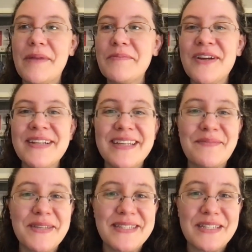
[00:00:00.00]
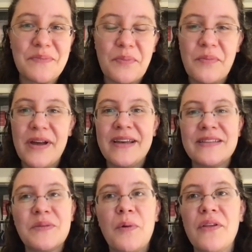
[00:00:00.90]
I'm trying to keep this as,
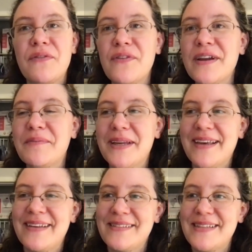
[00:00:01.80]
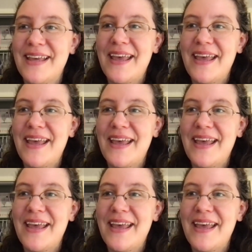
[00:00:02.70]
as spoiler free, because